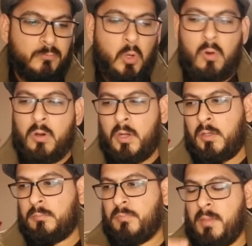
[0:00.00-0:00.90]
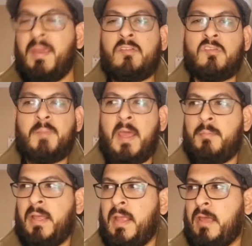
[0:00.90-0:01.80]
or the Amazing
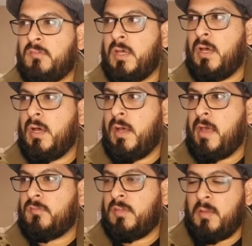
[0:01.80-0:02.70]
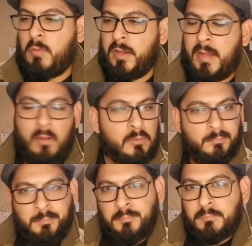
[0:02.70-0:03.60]
Spider-Man has a team right now,
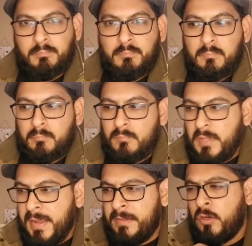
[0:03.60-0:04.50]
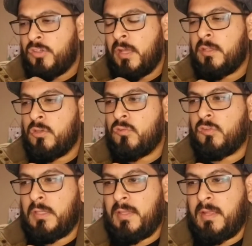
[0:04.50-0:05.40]
and they're telling
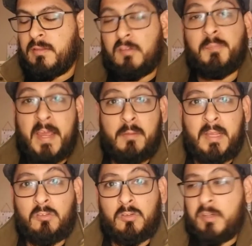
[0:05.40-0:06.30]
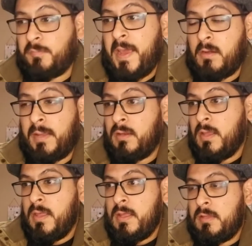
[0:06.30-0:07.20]
the Spider-Man story. It's Spider-Man.
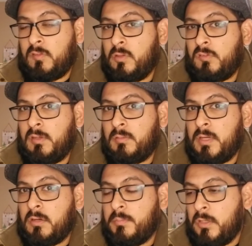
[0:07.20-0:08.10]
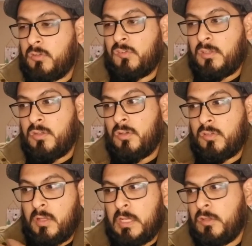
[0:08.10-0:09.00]
It's still the same character, but they're just,
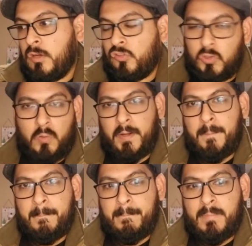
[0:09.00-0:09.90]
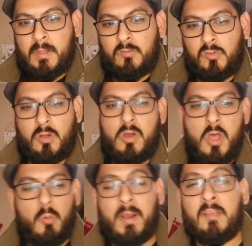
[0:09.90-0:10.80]
telling their story. So
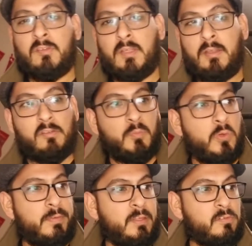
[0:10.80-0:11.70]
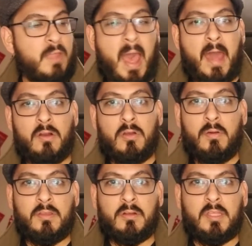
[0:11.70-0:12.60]
when I see these movies, I don't
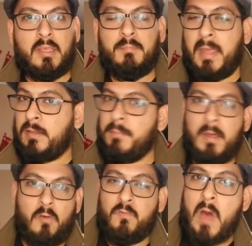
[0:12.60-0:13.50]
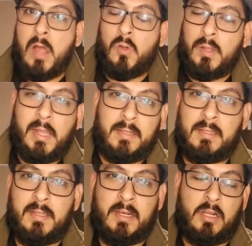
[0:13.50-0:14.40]
go in there thinking, man, they better follow it like
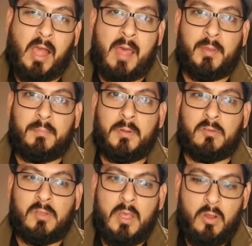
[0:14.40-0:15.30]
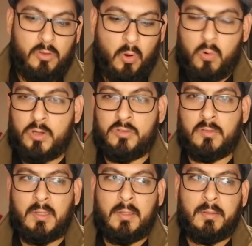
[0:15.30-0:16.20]
they did in the comic books, or the
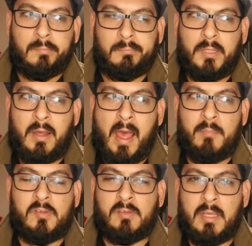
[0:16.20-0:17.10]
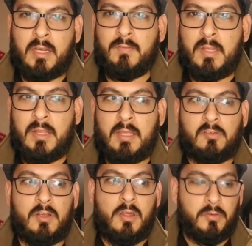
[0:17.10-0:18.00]
origins. No, I'm just thinking of it.
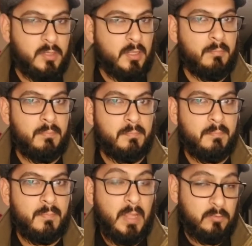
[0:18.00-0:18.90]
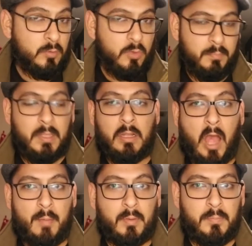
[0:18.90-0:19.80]
It's another team, as it would be in the
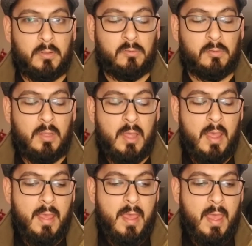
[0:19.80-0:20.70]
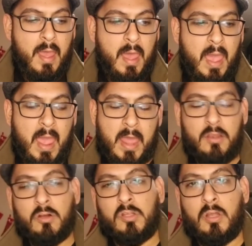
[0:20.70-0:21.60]
comic books,
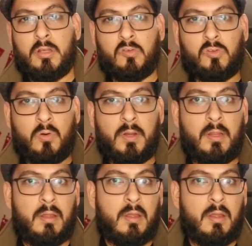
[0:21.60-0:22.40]
and they're telling the story,